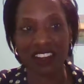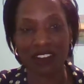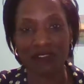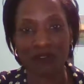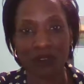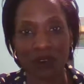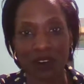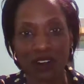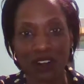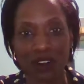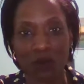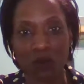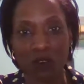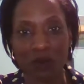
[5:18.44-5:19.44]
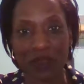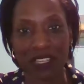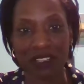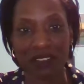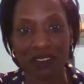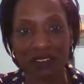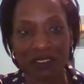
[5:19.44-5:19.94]
for a
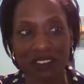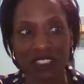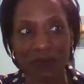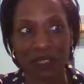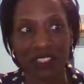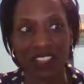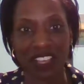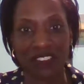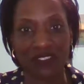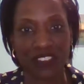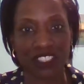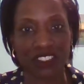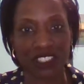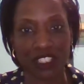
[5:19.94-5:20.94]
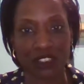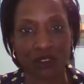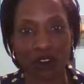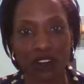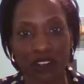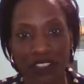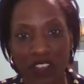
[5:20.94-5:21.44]
woman to be like physically
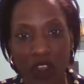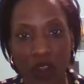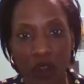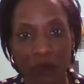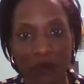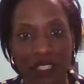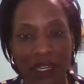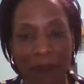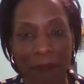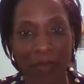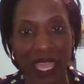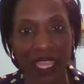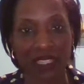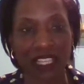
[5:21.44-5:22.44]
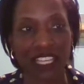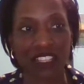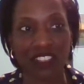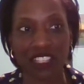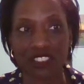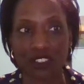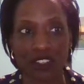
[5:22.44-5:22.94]
stronger in the arms than a man. Like,
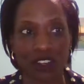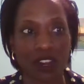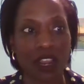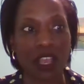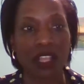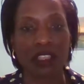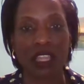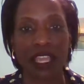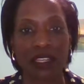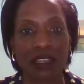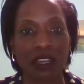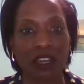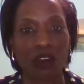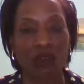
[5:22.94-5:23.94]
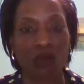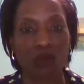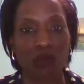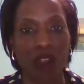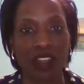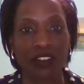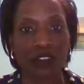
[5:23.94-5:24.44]
unless you're like
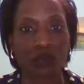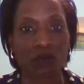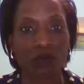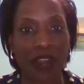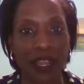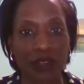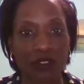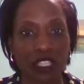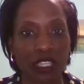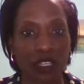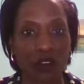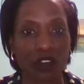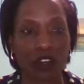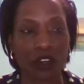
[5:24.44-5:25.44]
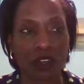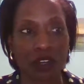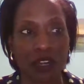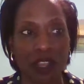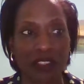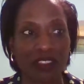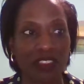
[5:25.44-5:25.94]
Ronda Rousey or
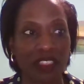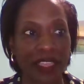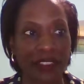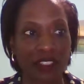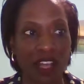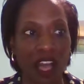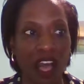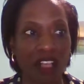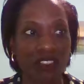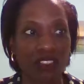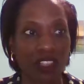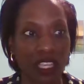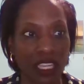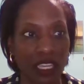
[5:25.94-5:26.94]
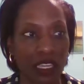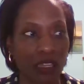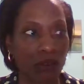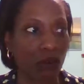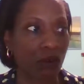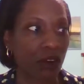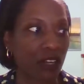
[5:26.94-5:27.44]
Layla Ali
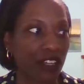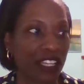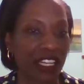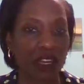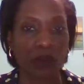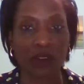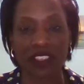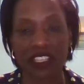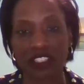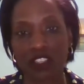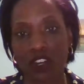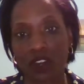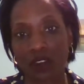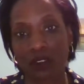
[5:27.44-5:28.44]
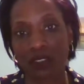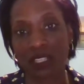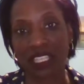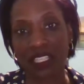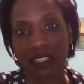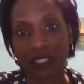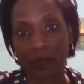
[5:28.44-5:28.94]
or, one of these girls in
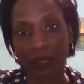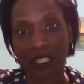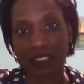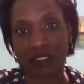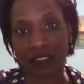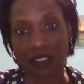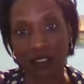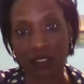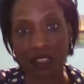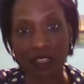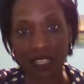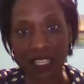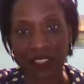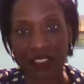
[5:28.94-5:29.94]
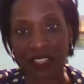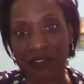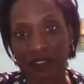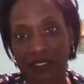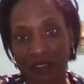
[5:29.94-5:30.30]
the Olympics that can lift